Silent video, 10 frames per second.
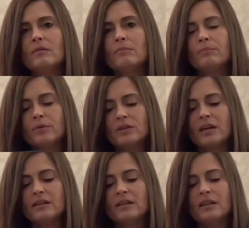
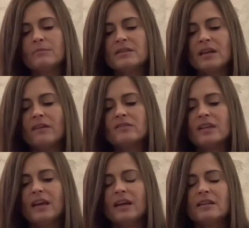protecting
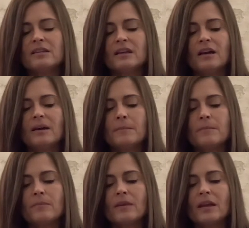themselves, and
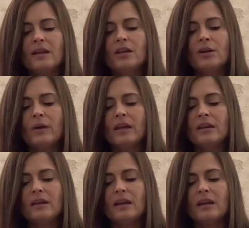you know,
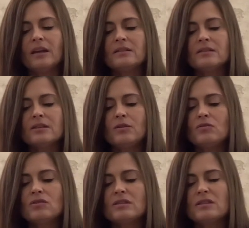and so
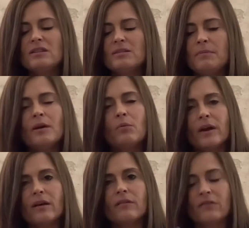you just need to be
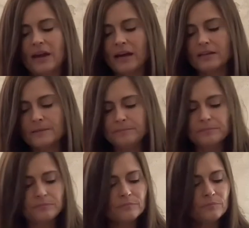aware of that.
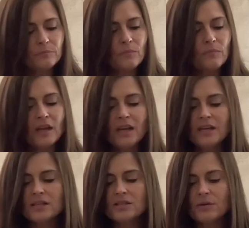
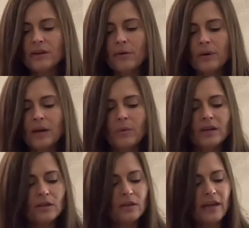So now what I
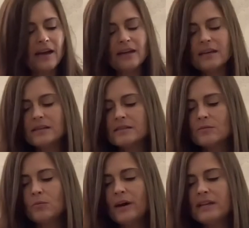want to look at
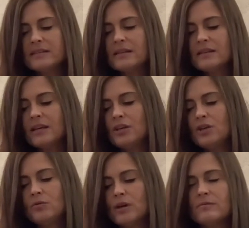is, what is it that
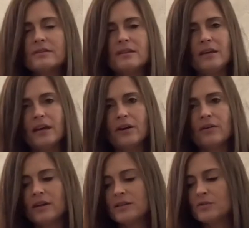you don't see,
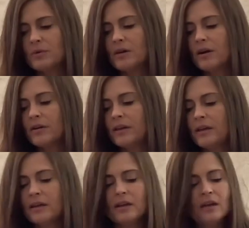Aries,
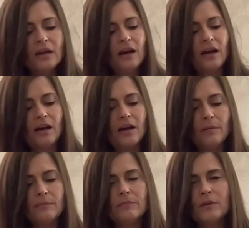regarding
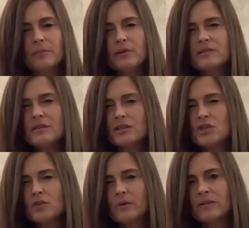the person
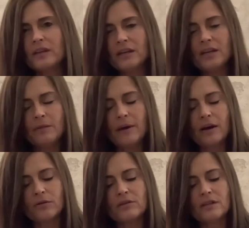that you are thinking
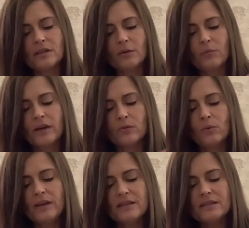about or dealing with?
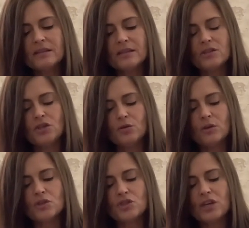What is it that you
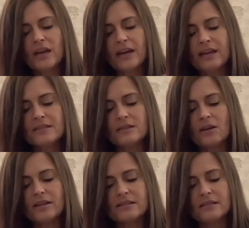are just
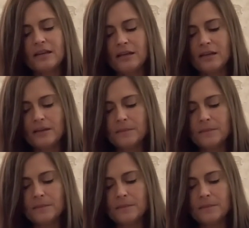not seeing?